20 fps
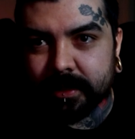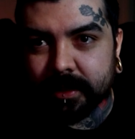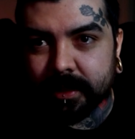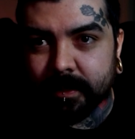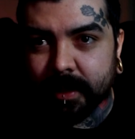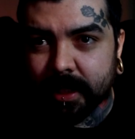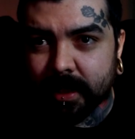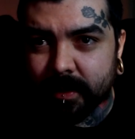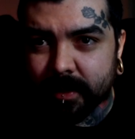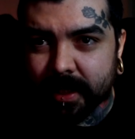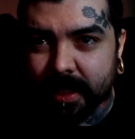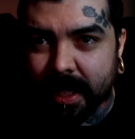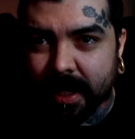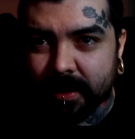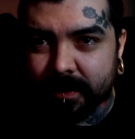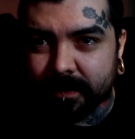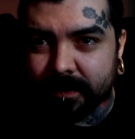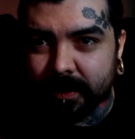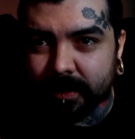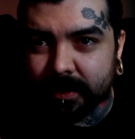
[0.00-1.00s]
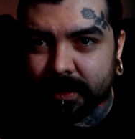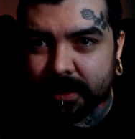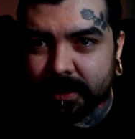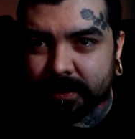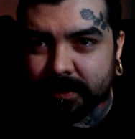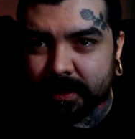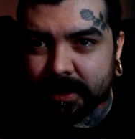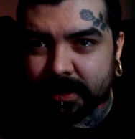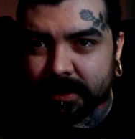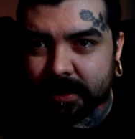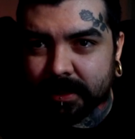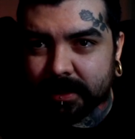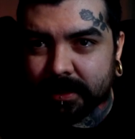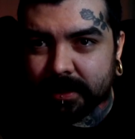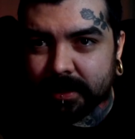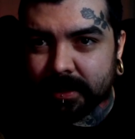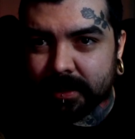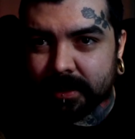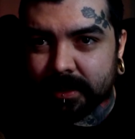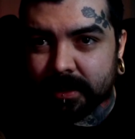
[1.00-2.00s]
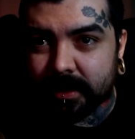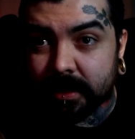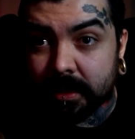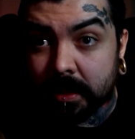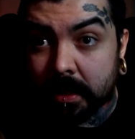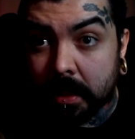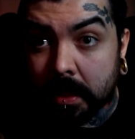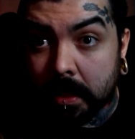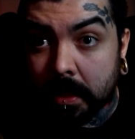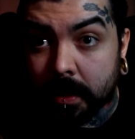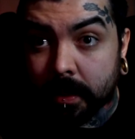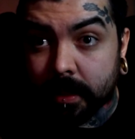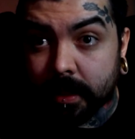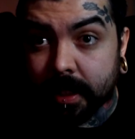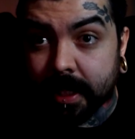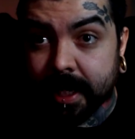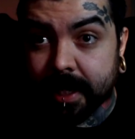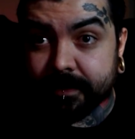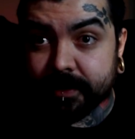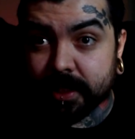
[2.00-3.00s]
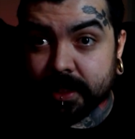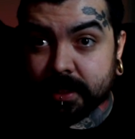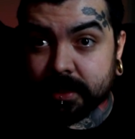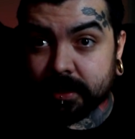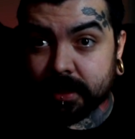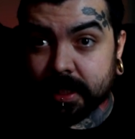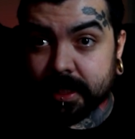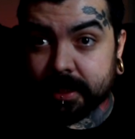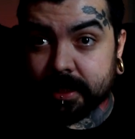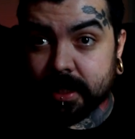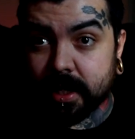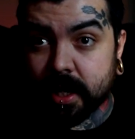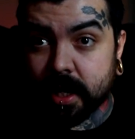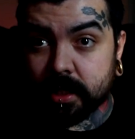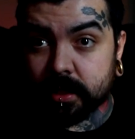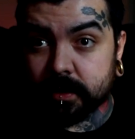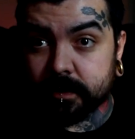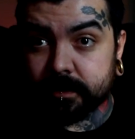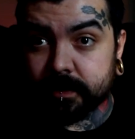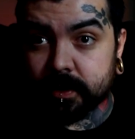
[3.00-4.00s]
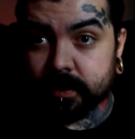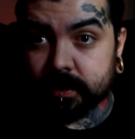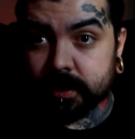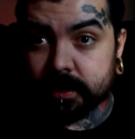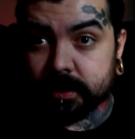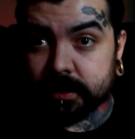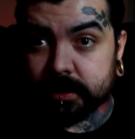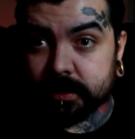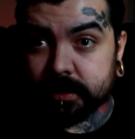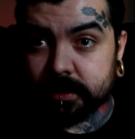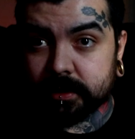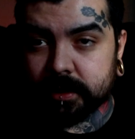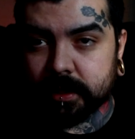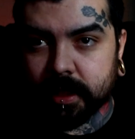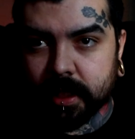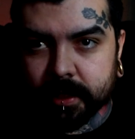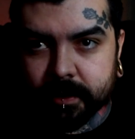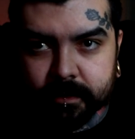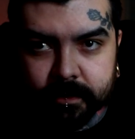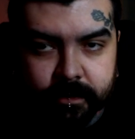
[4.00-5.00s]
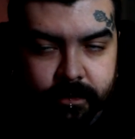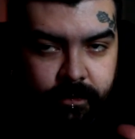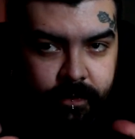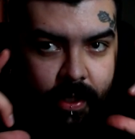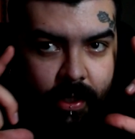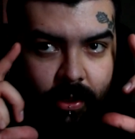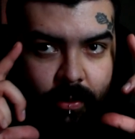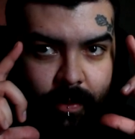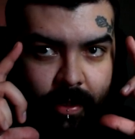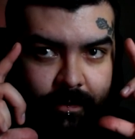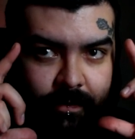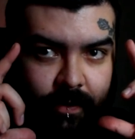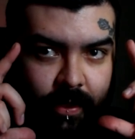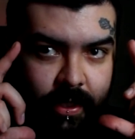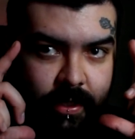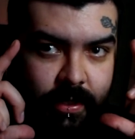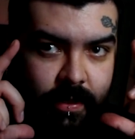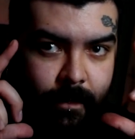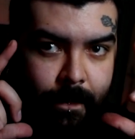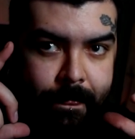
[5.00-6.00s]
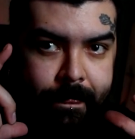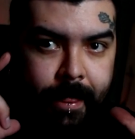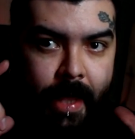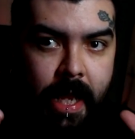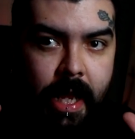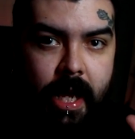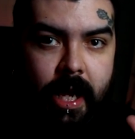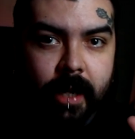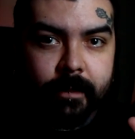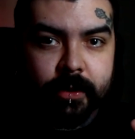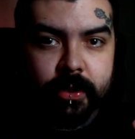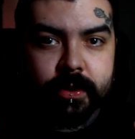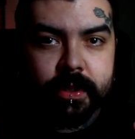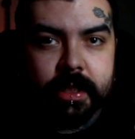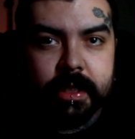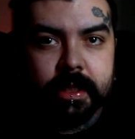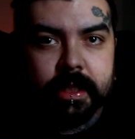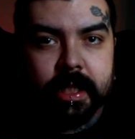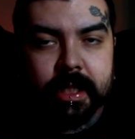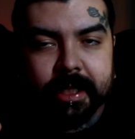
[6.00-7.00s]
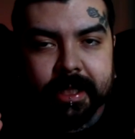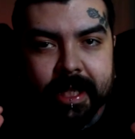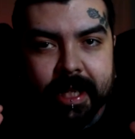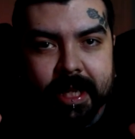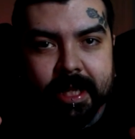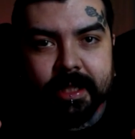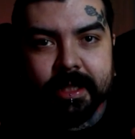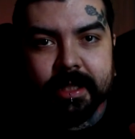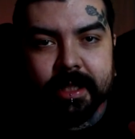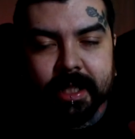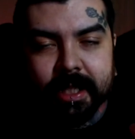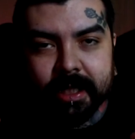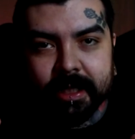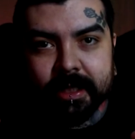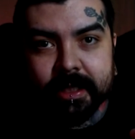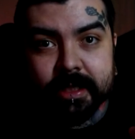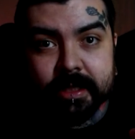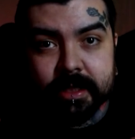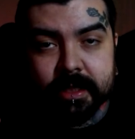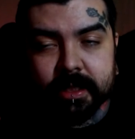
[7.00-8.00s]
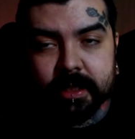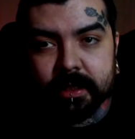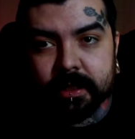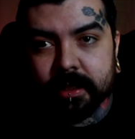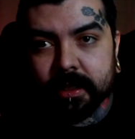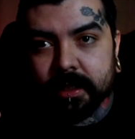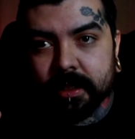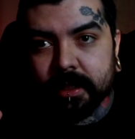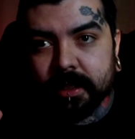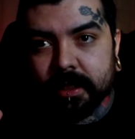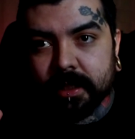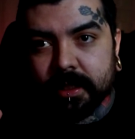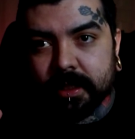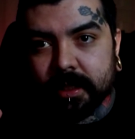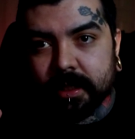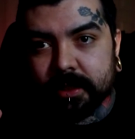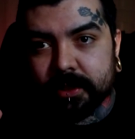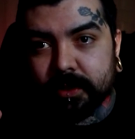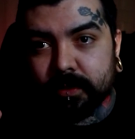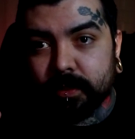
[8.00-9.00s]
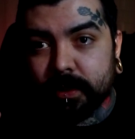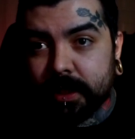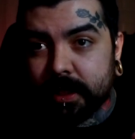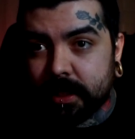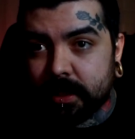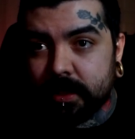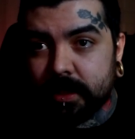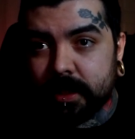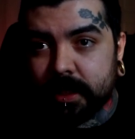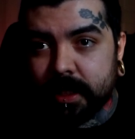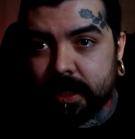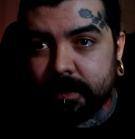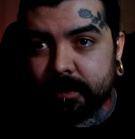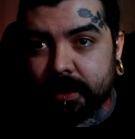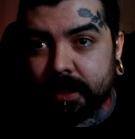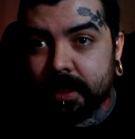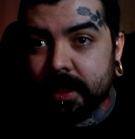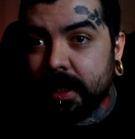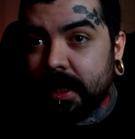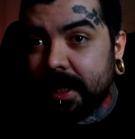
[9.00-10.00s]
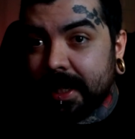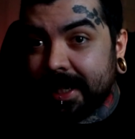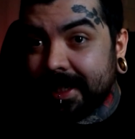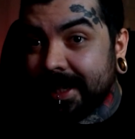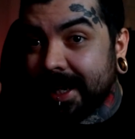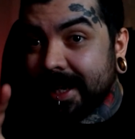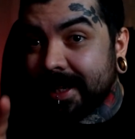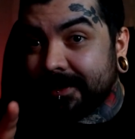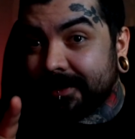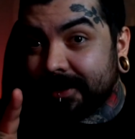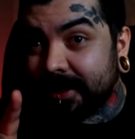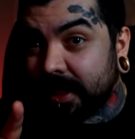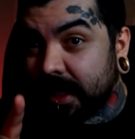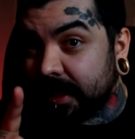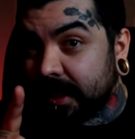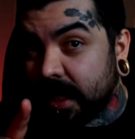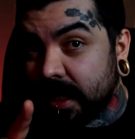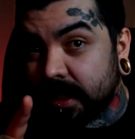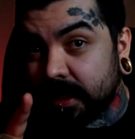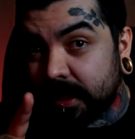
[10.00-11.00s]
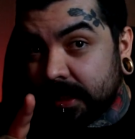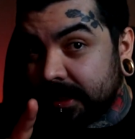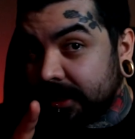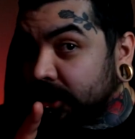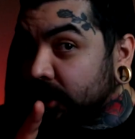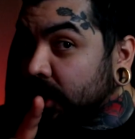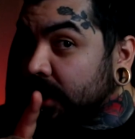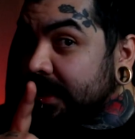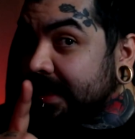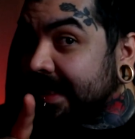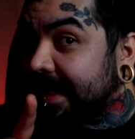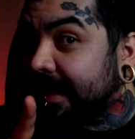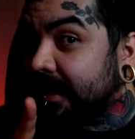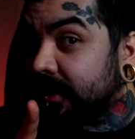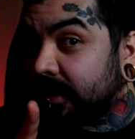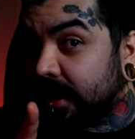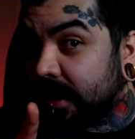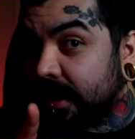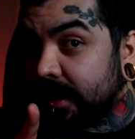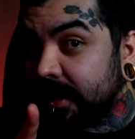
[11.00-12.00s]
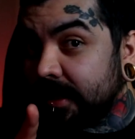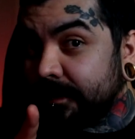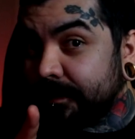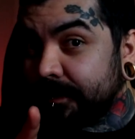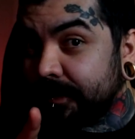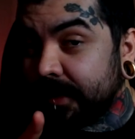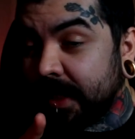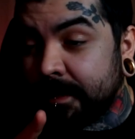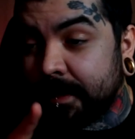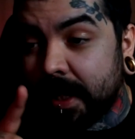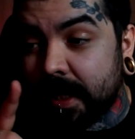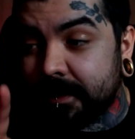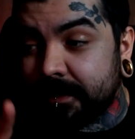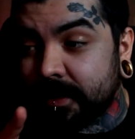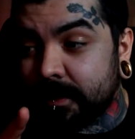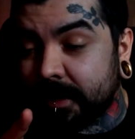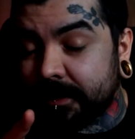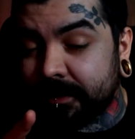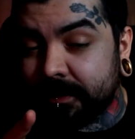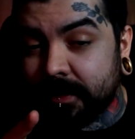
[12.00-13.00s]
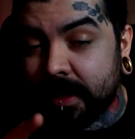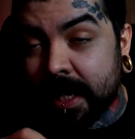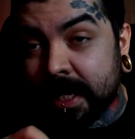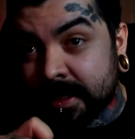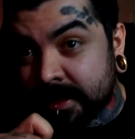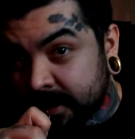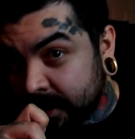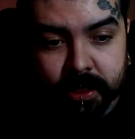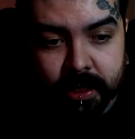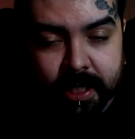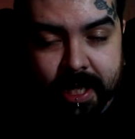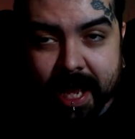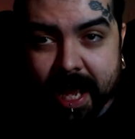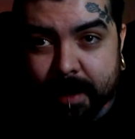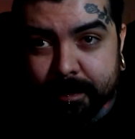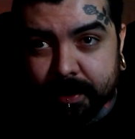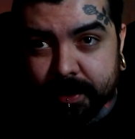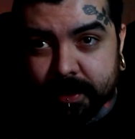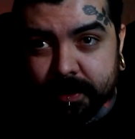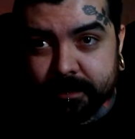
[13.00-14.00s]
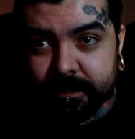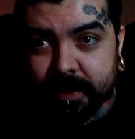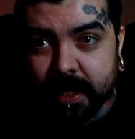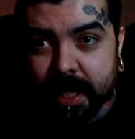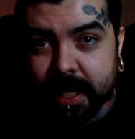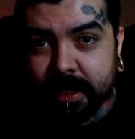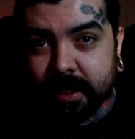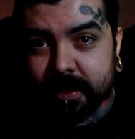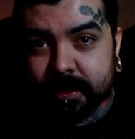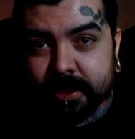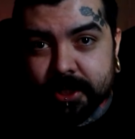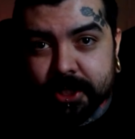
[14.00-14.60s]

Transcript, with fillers: Am I going out of focus? What is this? I have it on like autofocus to like follow my face. I'm using a Canon 80D. Uh, it's a really good camera, and I got it. I got a good deal on it. I bought it from a friend, Apathy Fire.